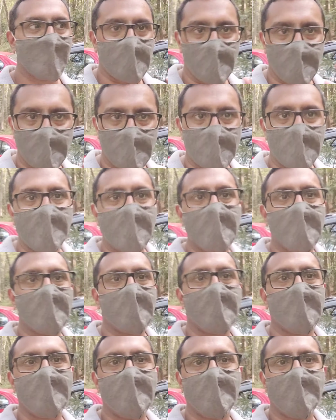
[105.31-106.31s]
So plan
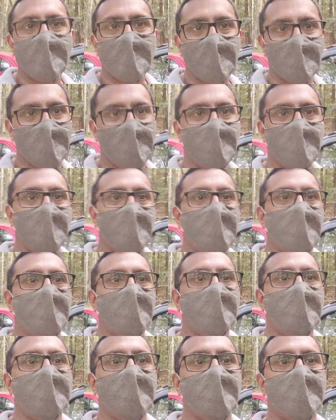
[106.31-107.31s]
accordingly and then come over
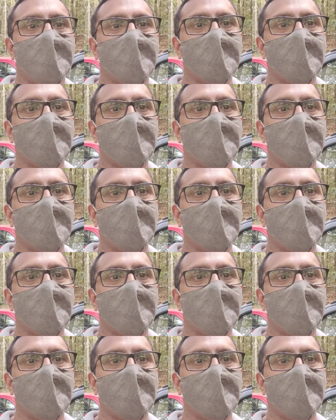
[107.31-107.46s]
here.